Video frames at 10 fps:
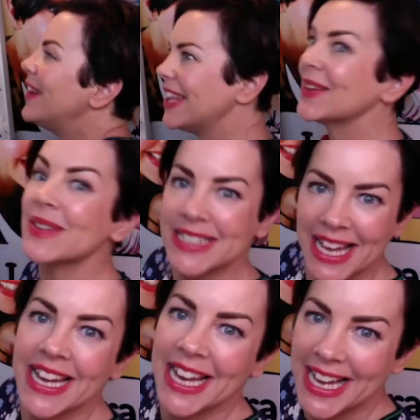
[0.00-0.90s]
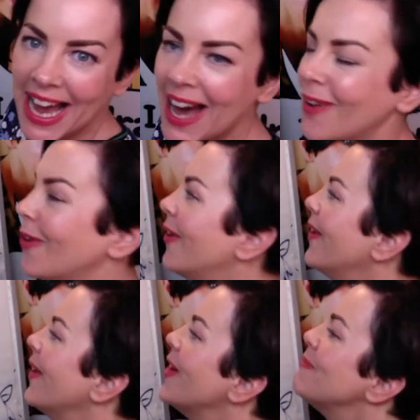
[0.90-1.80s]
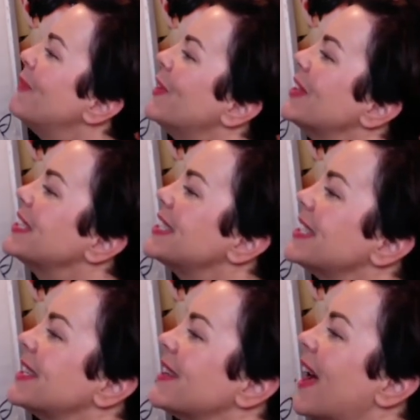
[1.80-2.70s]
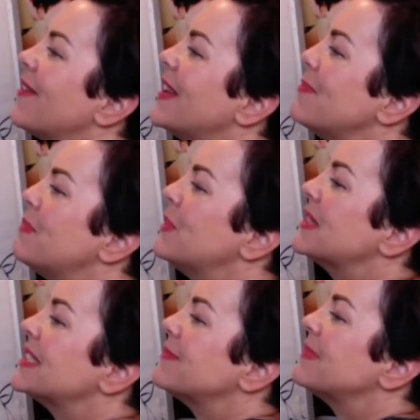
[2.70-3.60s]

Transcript: it looks like a cow, but I'm going to put some